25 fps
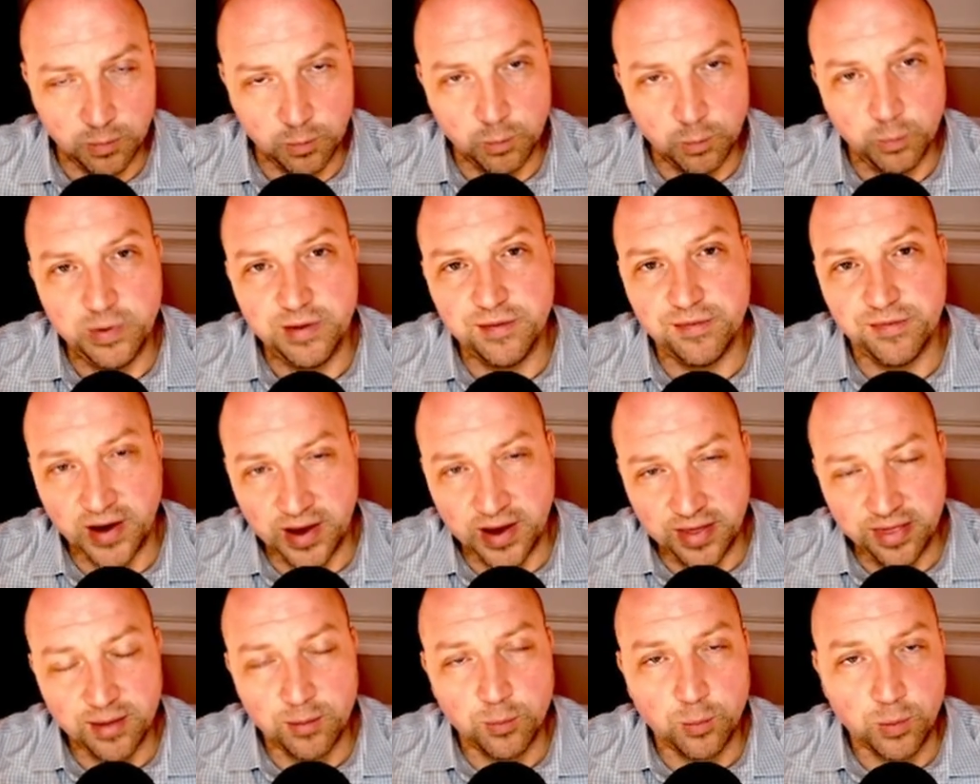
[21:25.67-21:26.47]
We
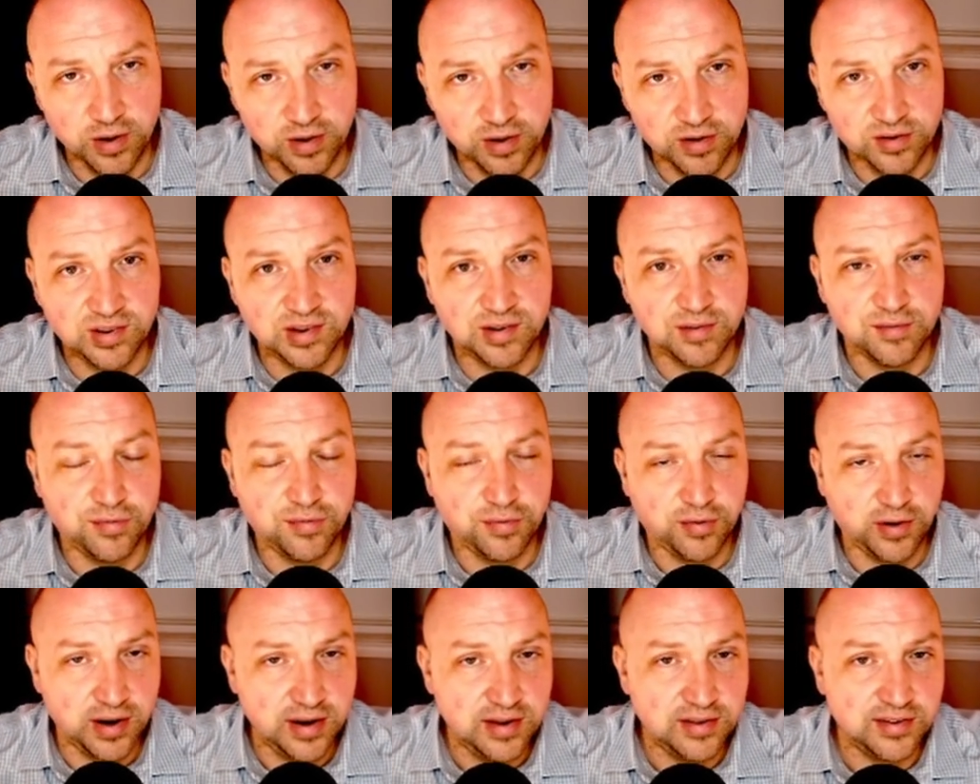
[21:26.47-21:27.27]
find the words and
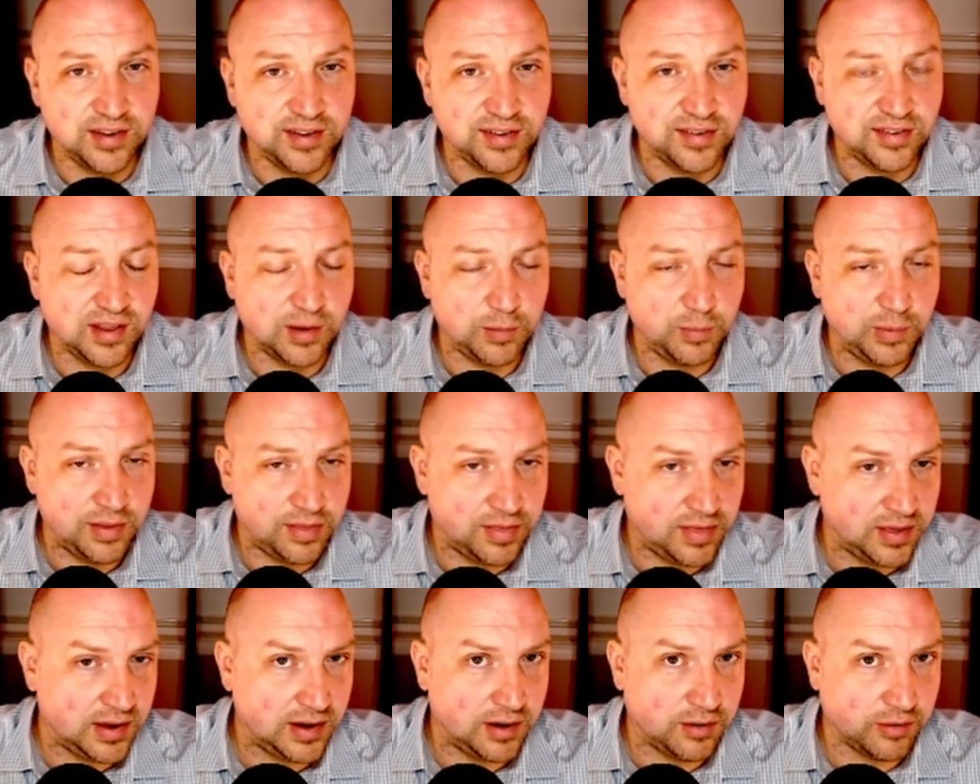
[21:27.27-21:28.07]
phrases that we
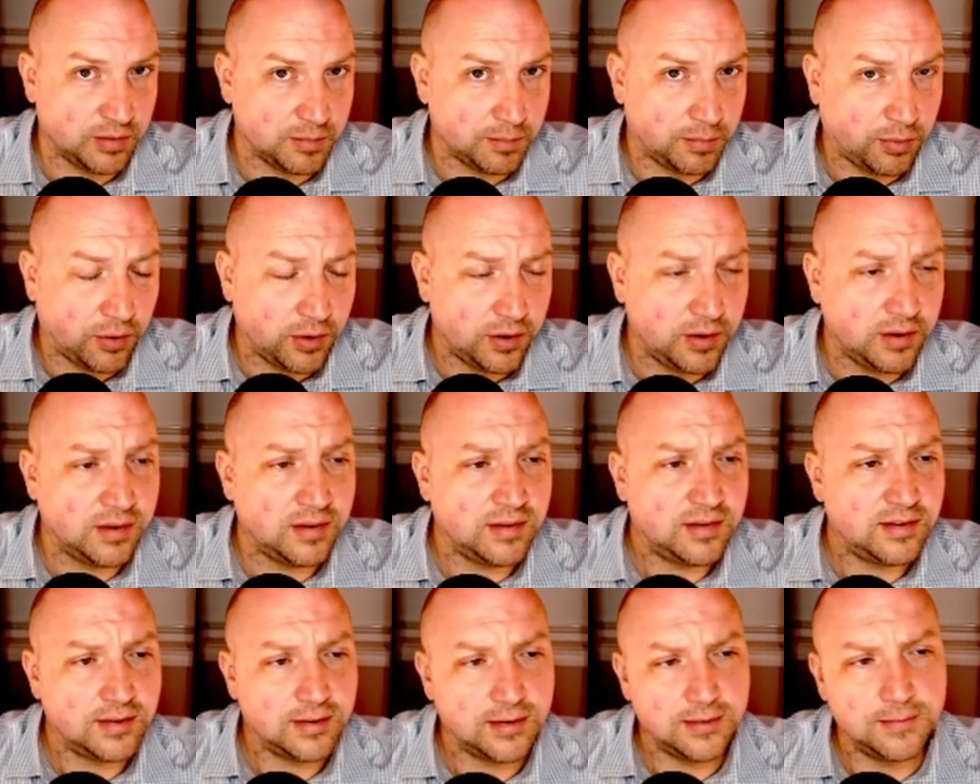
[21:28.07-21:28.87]
think are
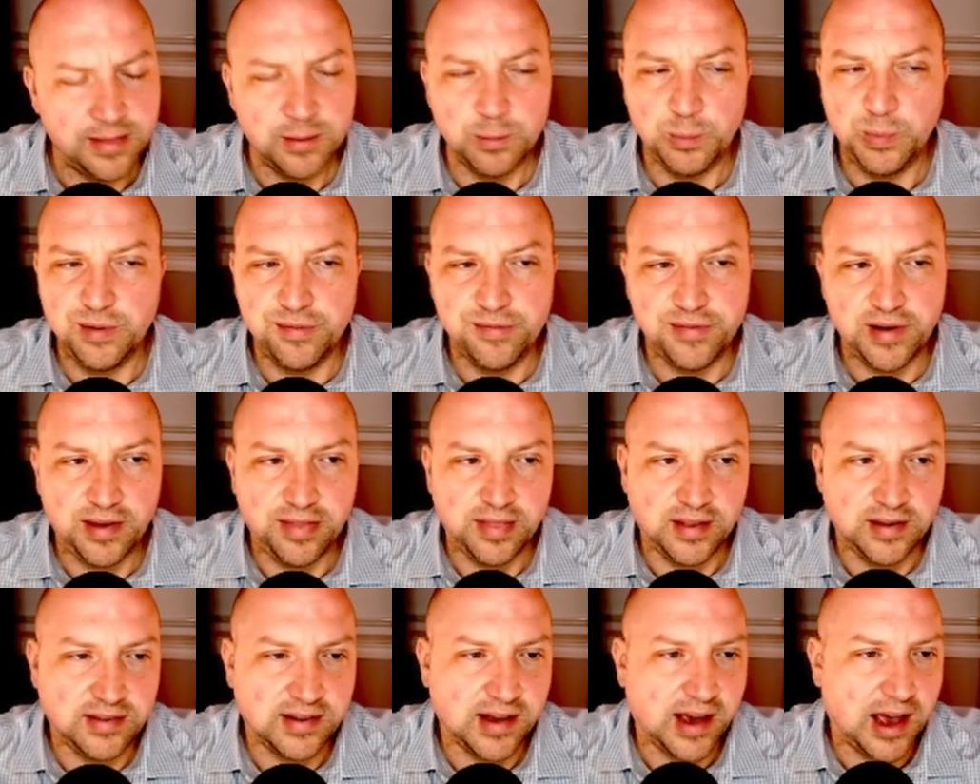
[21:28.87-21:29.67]
important, and then we
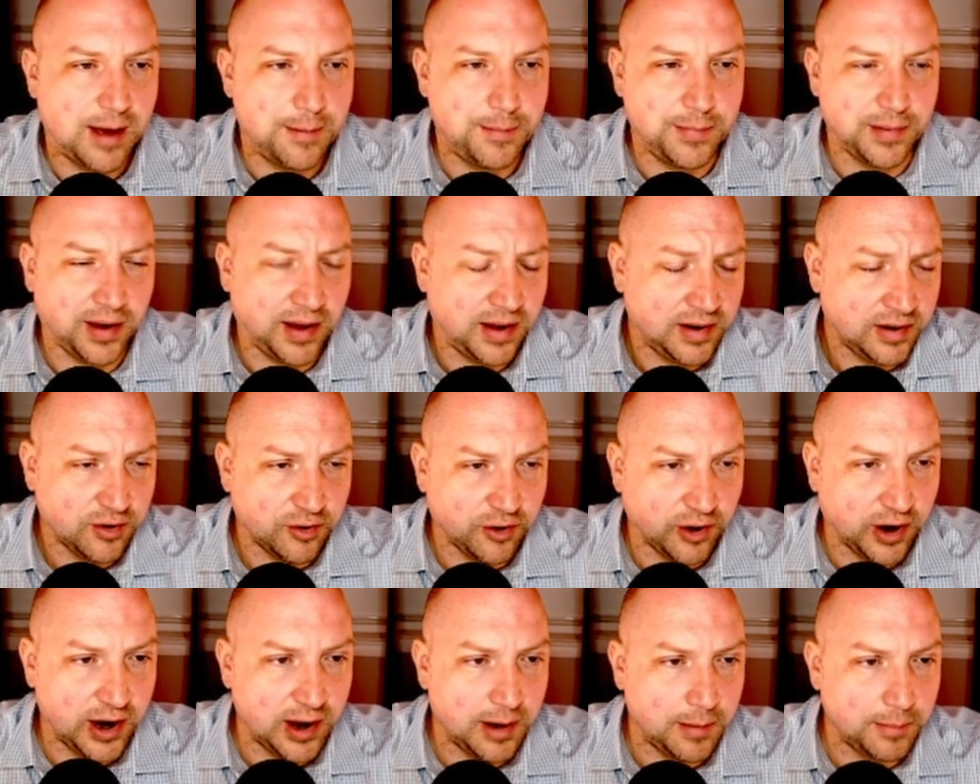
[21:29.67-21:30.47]
find the top
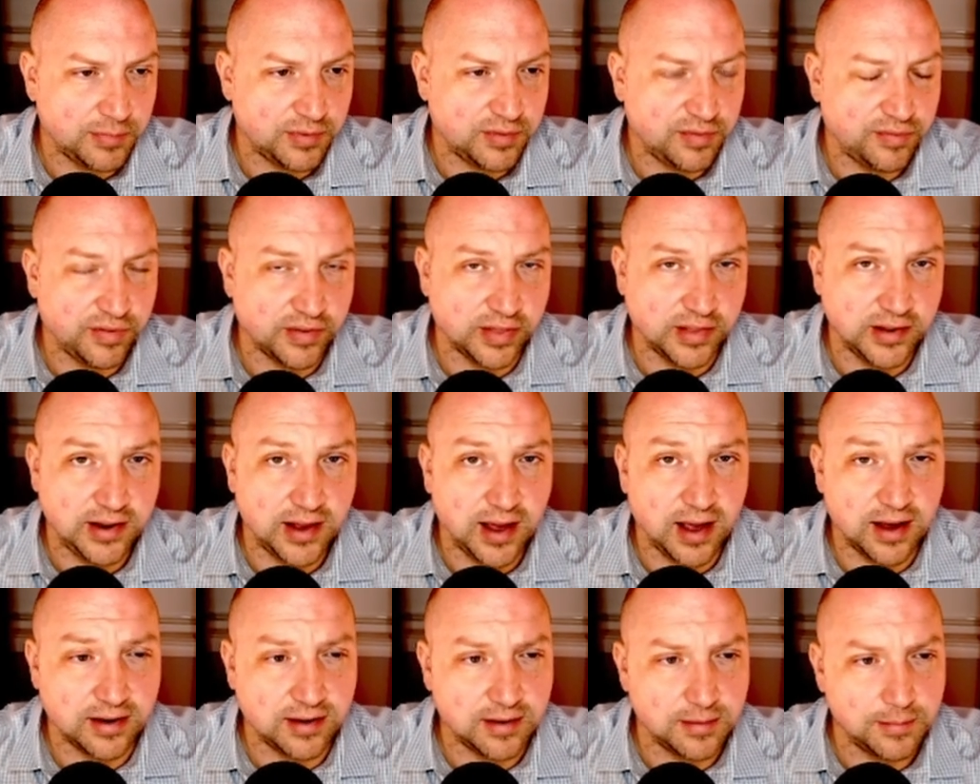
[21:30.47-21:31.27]
n-grams for the
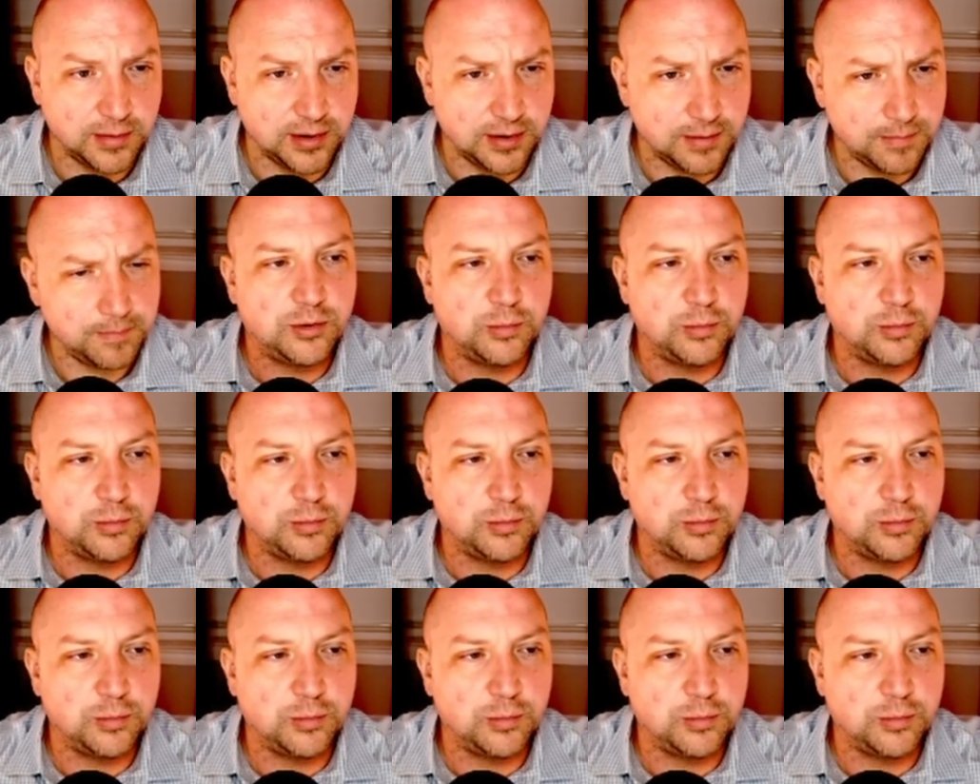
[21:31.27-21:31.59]
document.